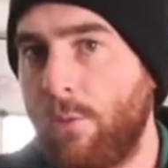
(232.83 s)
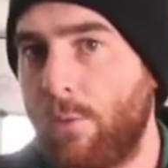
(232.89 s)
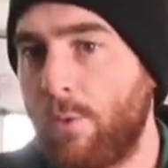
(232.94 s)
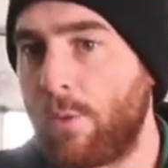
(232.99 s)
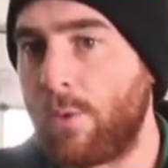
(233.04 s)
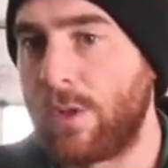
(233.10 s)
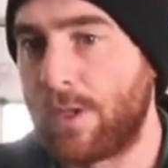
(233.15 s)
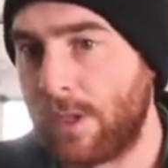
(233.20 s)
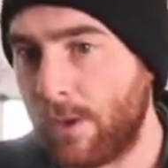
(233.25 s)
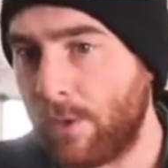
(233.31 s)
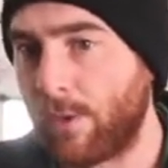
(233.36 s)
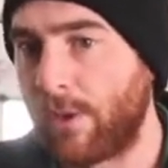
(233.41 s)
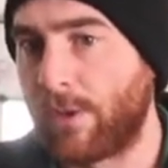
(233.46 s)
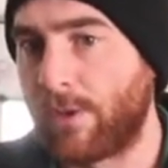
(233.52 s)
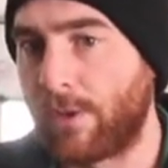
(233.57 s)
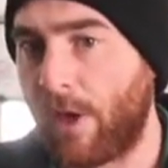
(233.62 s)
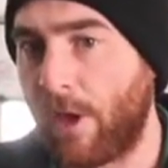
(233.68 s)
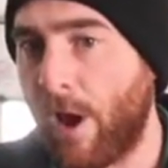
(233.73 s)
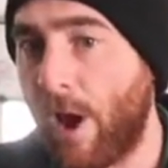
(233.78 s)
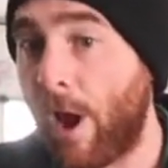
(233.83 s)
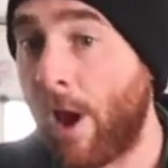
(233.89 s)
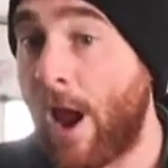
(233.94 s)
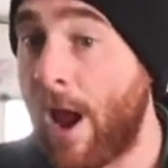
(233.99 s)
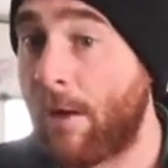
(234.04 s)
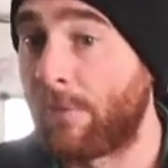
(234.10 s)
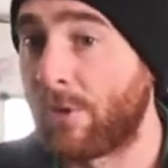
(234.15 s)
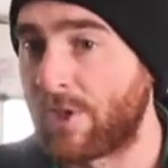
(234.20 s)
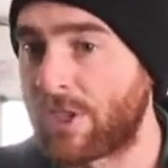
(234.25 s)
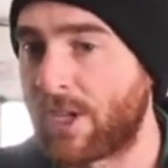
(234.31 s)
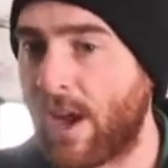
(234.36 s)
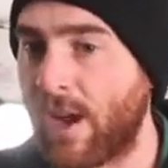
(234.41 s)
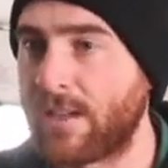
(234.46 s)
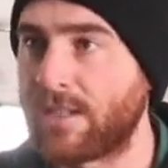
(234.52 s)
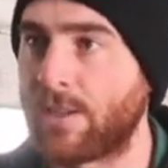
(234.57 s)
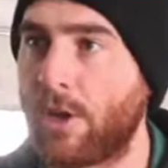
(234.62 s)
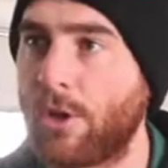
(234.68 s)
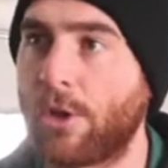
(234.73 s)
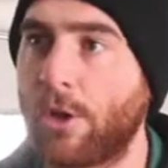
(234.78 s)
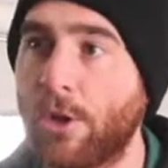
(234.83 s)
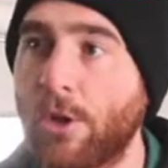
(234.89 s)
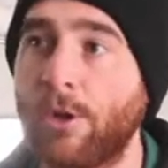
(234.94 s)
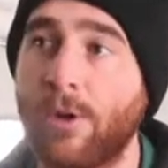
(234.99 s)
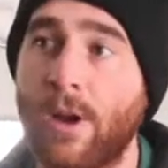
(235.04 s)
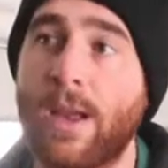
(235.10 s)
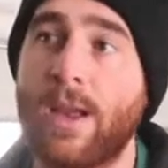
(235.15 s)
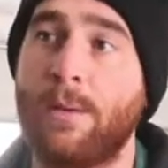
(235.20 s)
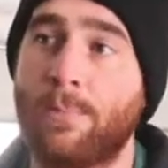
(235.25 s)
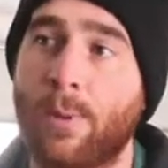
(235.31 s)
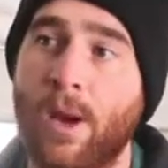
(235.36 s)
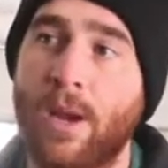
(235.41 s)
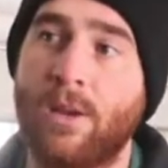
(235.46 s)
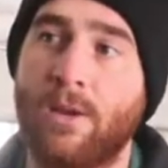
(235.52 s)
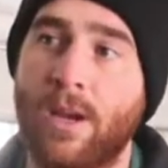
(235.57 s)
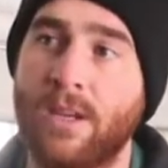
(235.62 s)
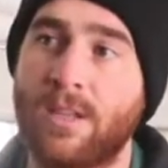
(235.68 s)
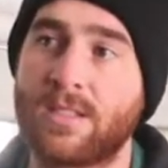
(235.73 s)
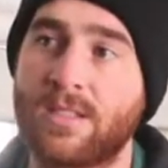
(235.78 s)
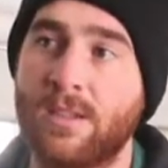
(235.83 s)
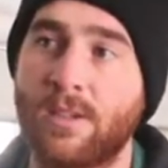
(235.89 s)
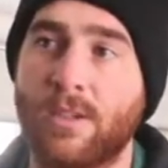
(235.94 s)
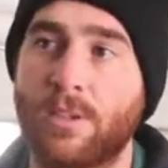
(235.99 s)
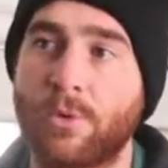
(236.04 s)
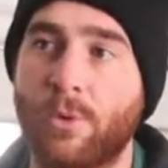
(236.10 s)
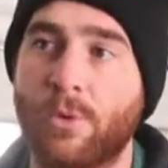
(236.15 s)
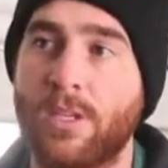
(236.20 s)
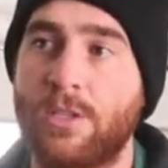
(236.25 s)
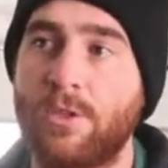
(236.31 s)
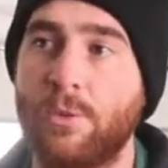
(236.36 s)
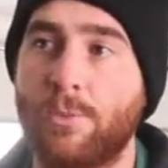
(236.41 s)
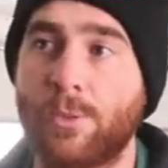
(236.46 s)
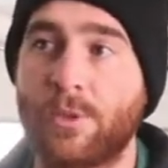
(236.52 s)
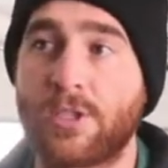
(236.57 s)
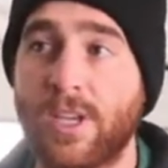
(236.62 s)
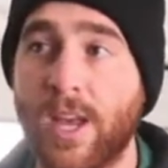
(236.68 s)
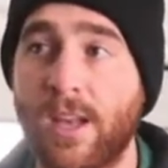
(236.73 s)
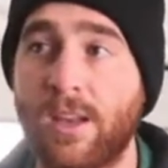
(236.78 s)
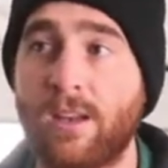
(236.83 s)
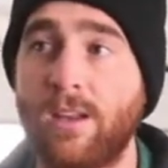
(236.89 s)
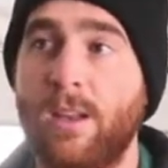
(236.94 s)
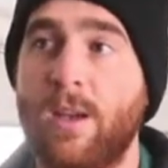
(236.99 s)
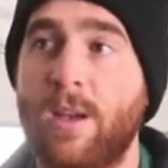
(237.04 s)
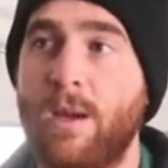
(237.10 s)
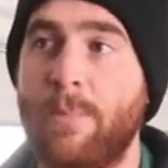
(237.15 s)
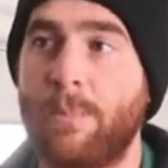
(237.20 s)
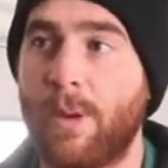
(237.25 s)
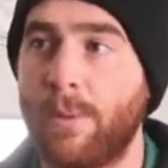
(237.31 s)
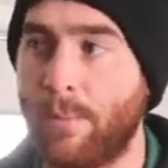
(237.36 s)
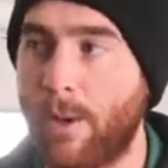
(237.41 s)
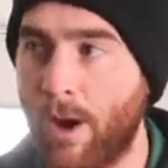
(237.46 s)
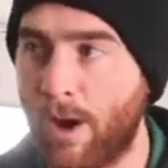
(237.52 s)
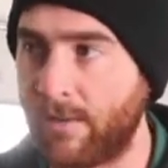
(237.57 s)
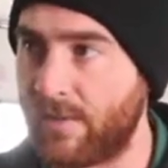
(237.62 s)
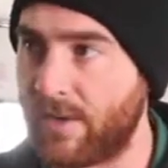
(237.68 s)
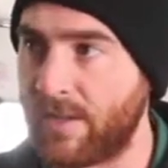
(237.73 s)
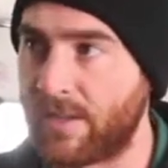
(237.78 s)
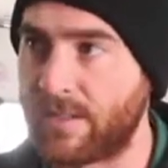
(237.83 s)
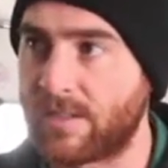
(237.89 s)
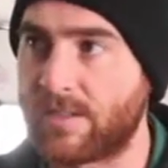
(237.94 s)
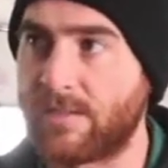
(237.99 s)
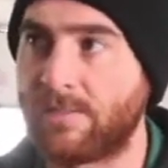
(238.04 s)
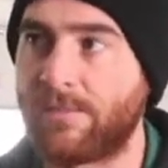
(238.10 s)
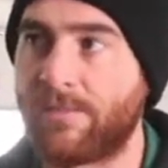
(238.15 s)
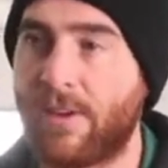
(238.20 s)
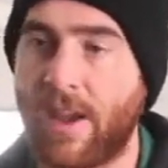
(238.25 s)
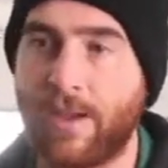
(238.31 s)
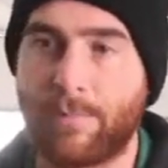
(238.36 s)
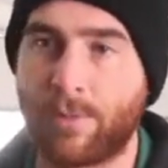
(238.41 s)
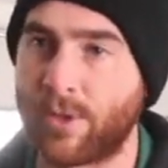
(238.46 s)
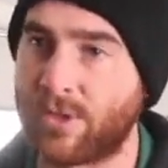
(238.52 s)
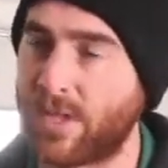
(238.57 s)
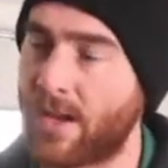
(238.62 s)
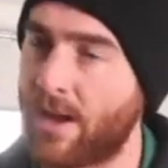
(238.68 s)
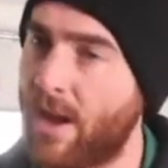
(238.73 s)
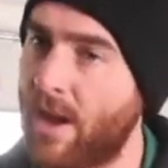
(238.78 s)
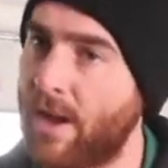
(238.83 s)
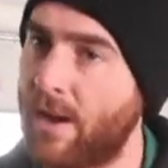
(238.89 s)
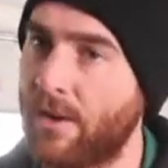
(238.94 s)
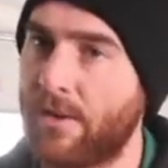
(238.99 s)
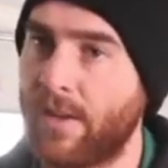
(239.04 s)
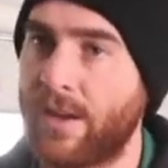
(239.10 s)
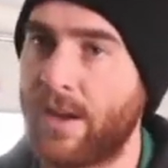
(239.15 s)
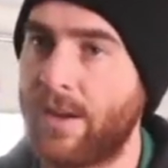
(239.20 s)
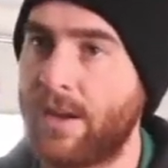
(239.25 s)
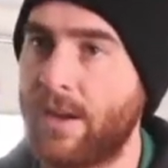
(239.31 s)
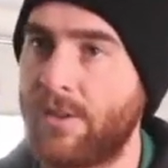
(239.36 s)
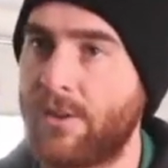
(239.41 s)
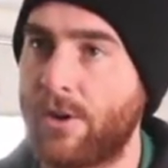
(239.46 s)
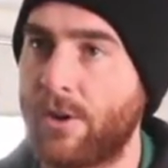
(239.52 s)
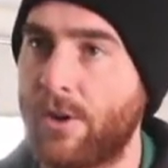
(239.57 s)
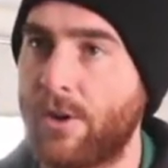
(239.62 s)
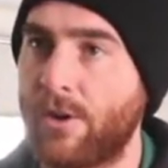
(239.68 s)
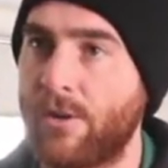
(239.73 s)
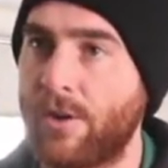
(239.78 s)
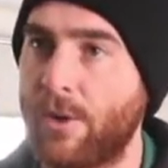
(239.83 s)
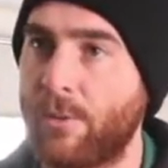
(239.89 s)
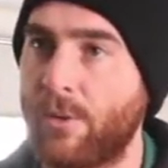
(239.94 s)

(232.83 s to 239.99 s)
we deal with our average tie stall herd rate. Preg rate is still at 22%, but Marvin is 5% higher than any other herd that